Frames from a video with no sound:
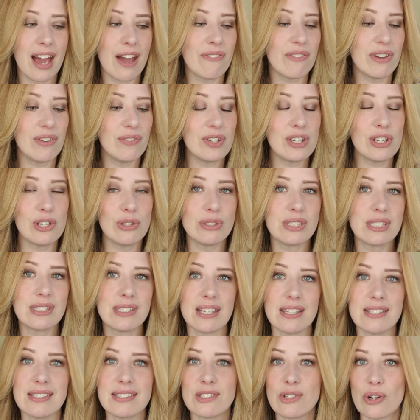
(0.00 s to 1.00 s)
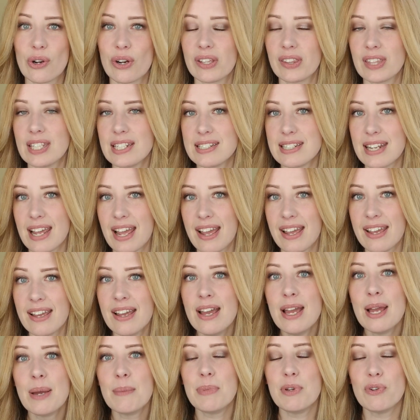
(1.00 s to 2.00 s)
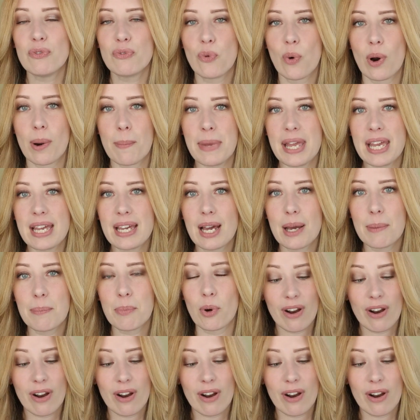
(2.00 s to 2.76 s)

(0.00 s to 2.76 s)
I've even used this during the day before makeup,